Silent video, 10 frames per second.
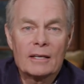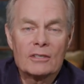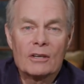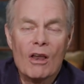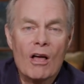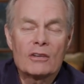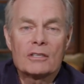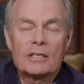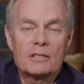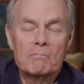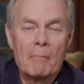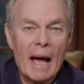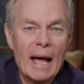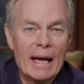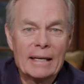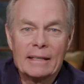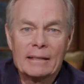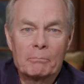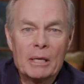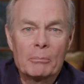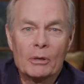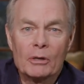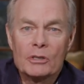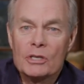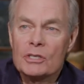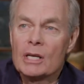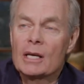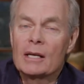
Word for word: it's lost its mind and people are just